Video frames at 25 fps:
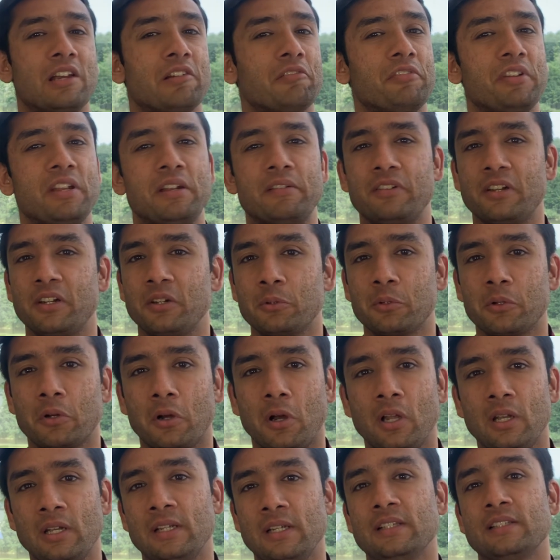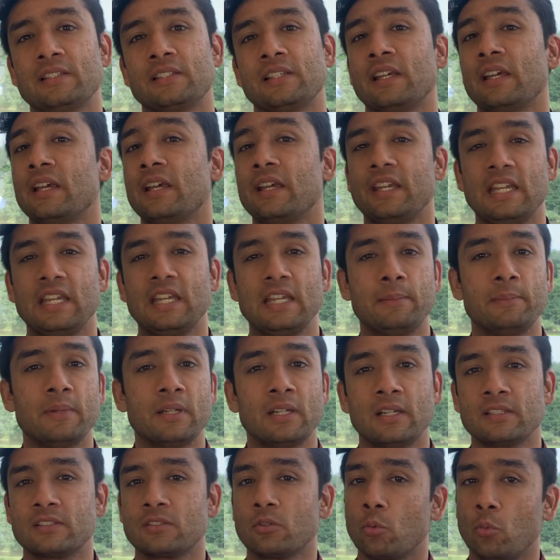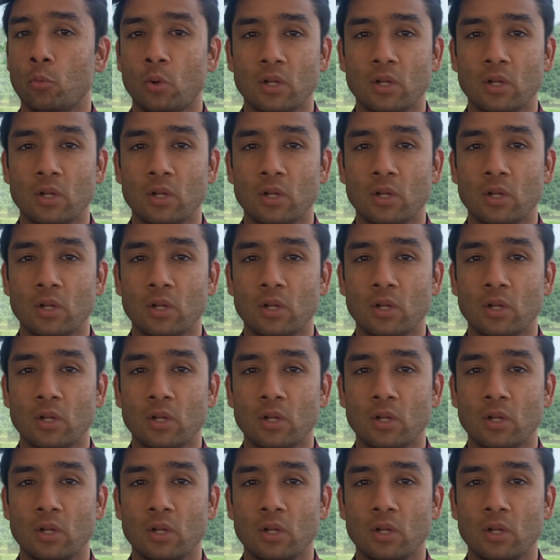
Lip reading: Feel free to call us, email us,